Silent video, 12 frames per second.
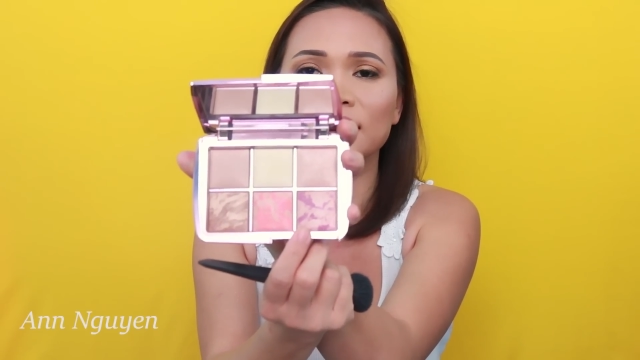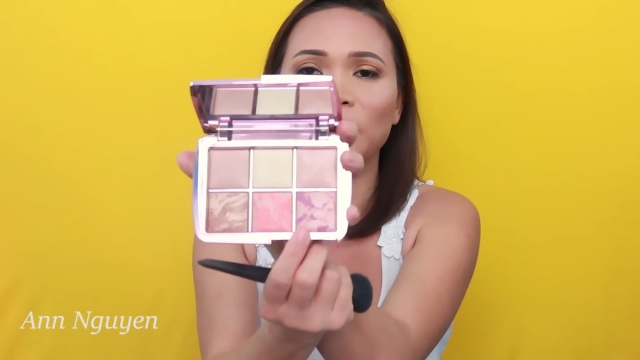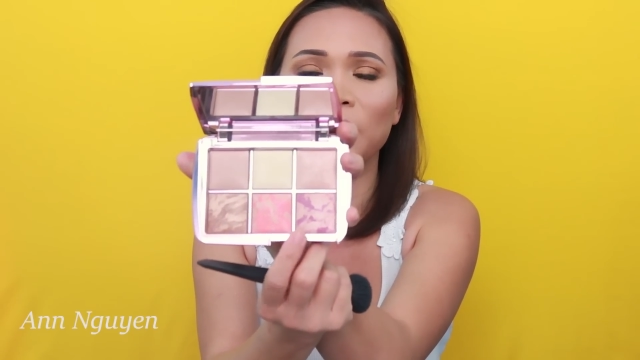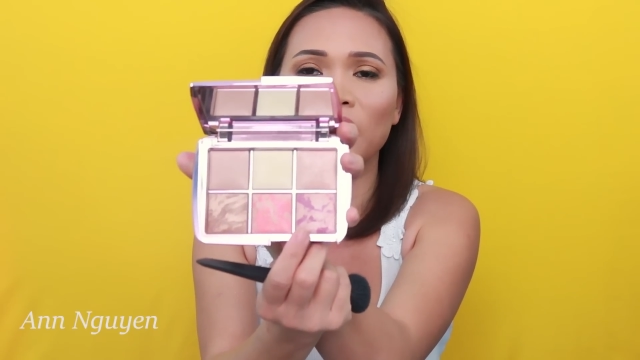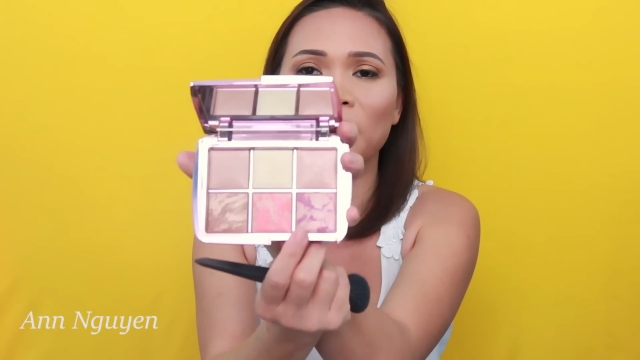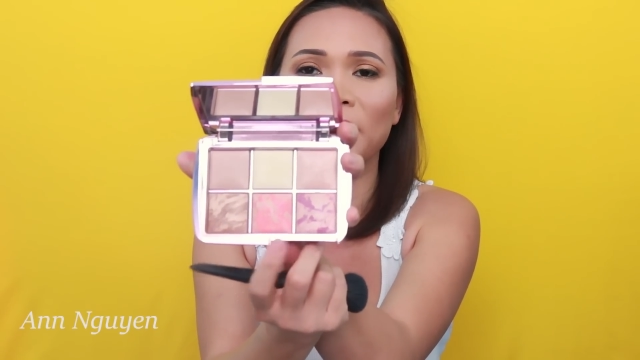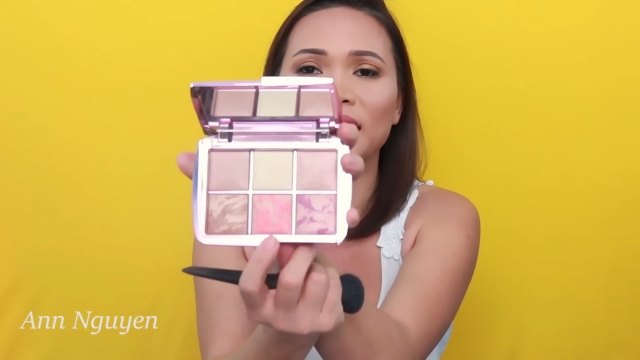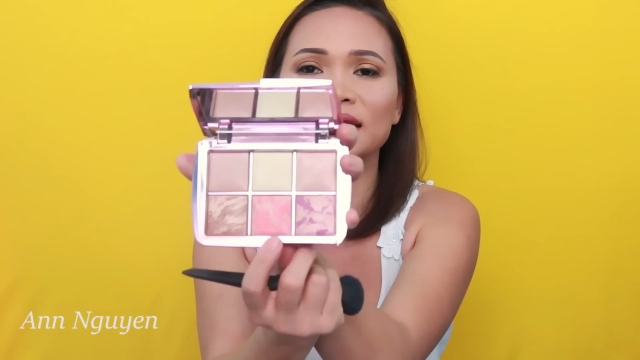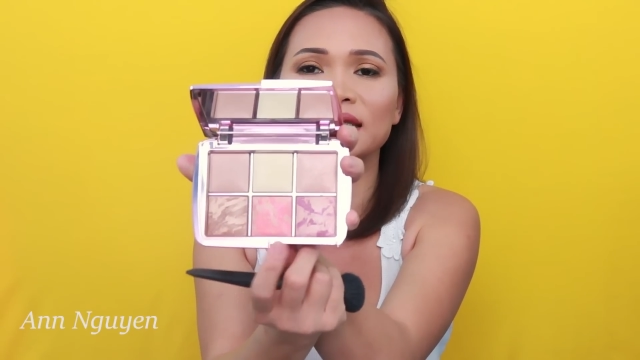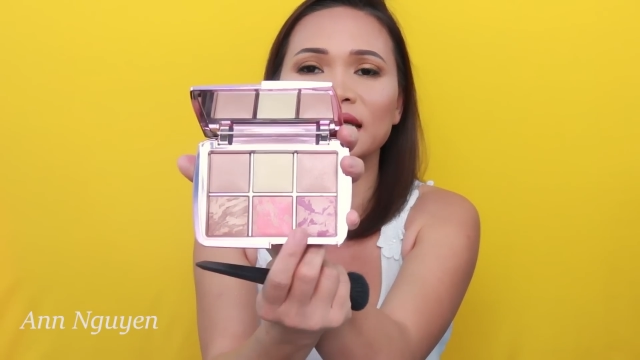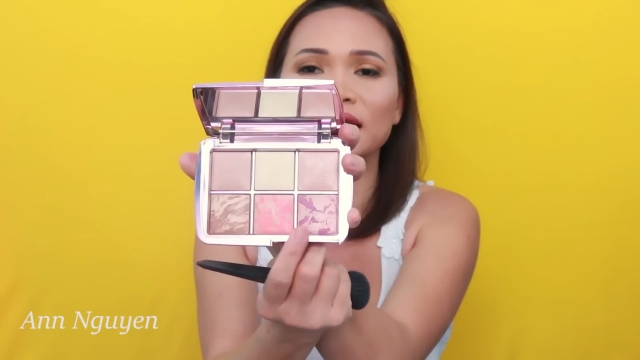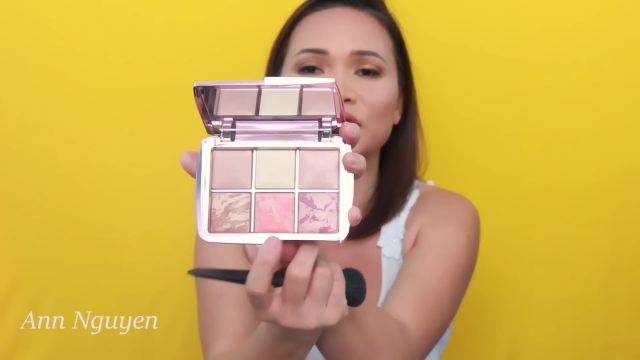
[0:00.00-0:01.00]
I'm gonna
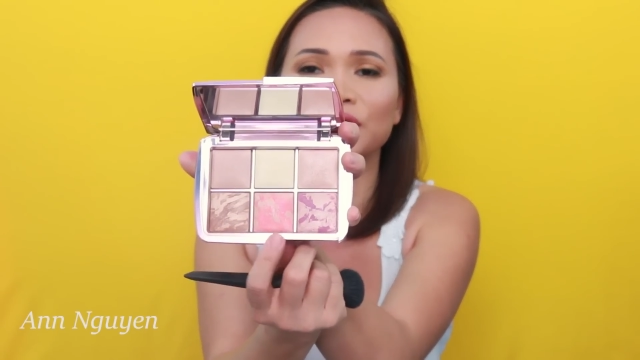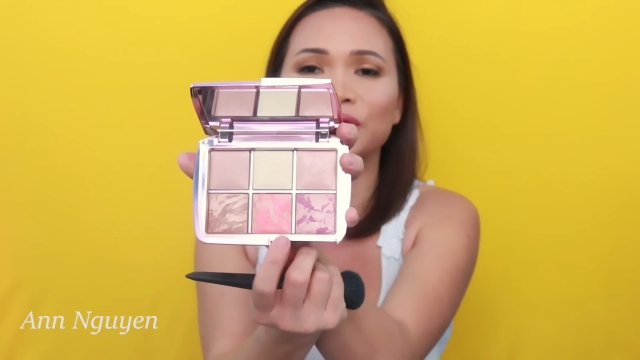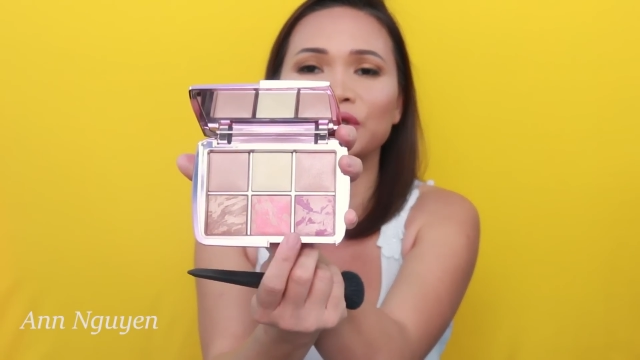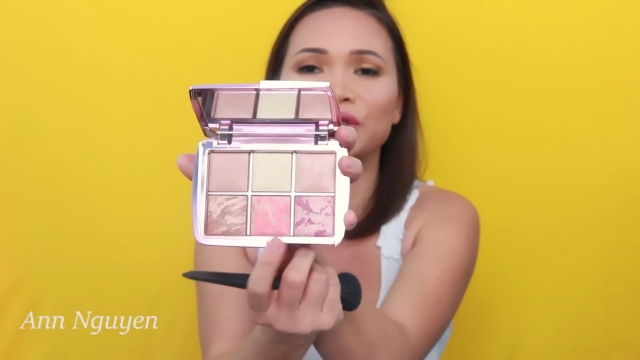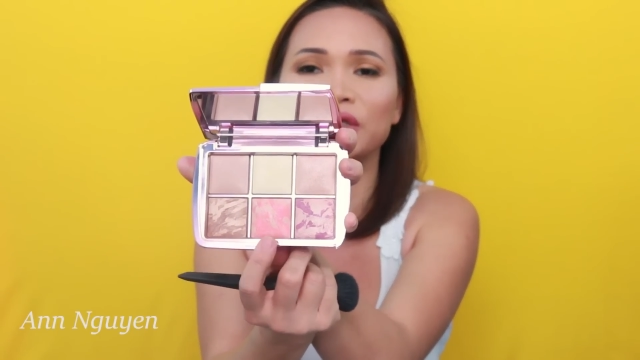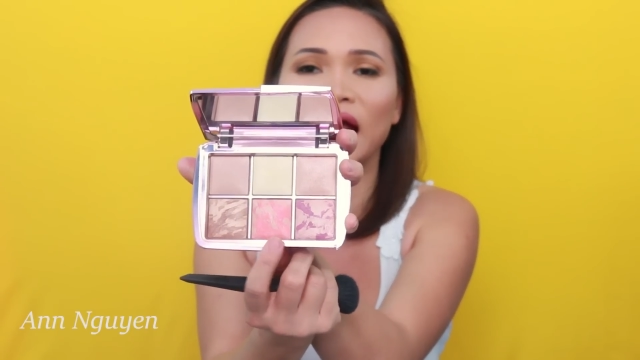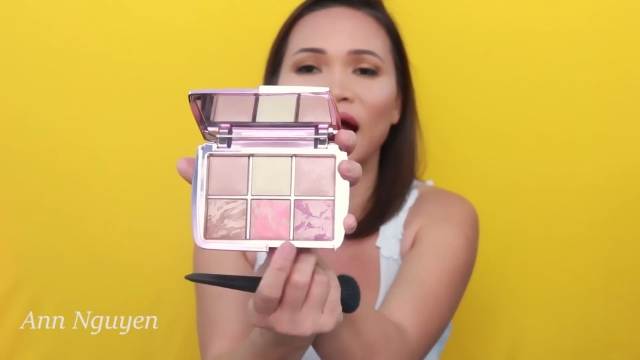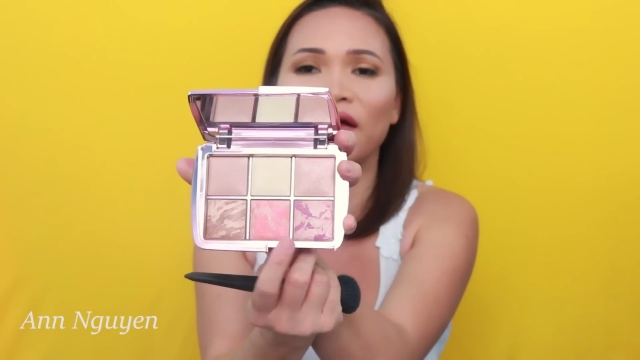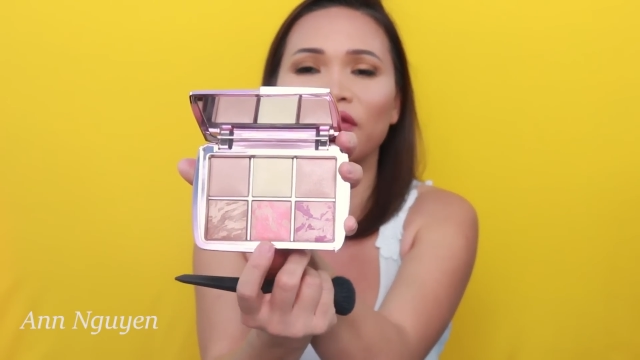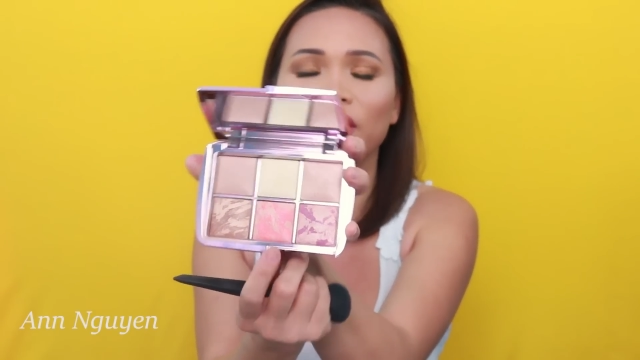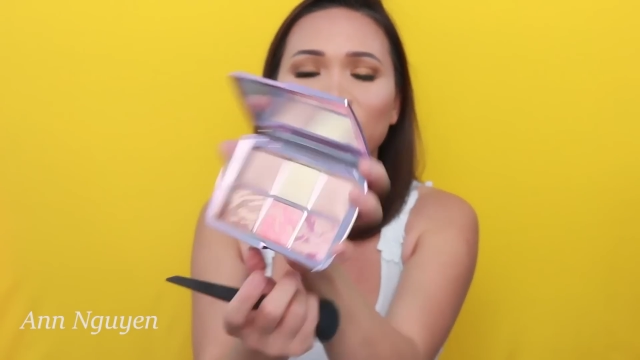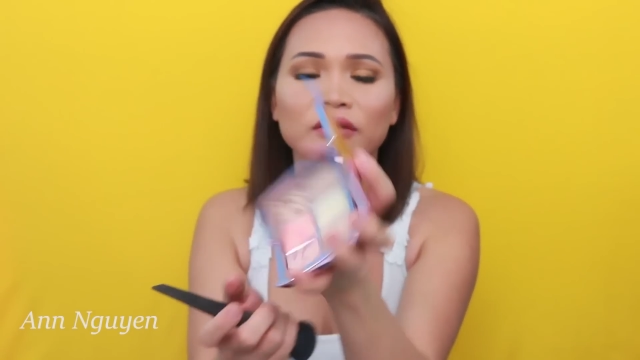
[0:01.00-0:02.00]
mix these two
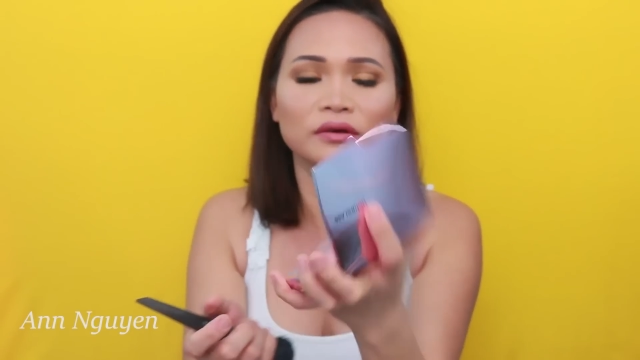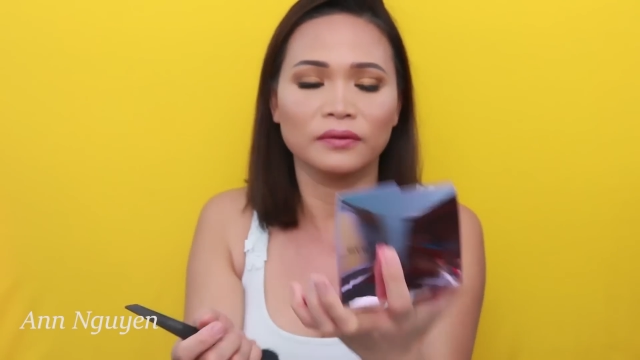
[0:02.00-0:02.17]
together.